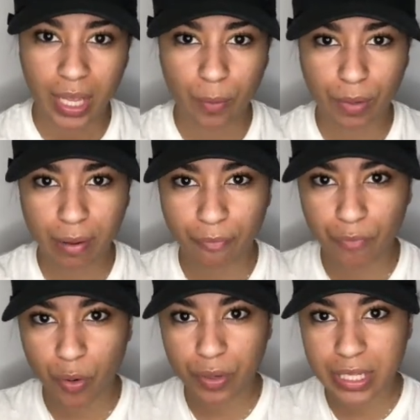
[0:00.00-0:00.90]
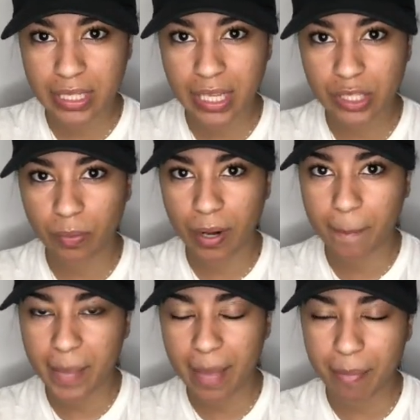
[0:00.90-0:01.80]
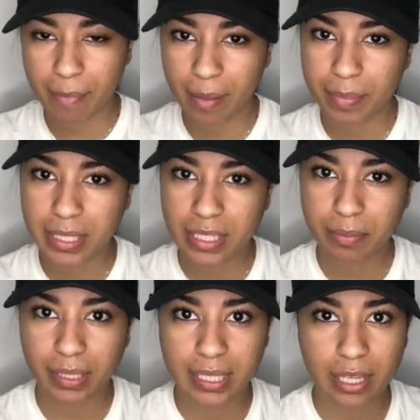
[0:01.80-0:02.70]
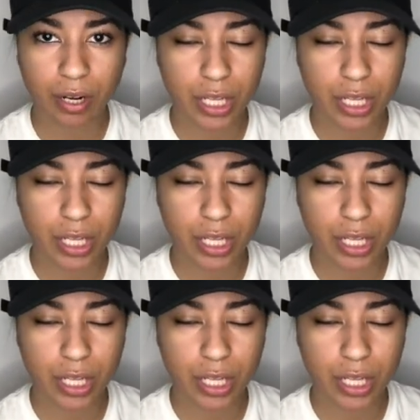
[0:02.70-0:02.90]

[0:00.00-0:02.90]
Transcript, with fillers: and when I'm focused, that's when I'm mapping my business plans out.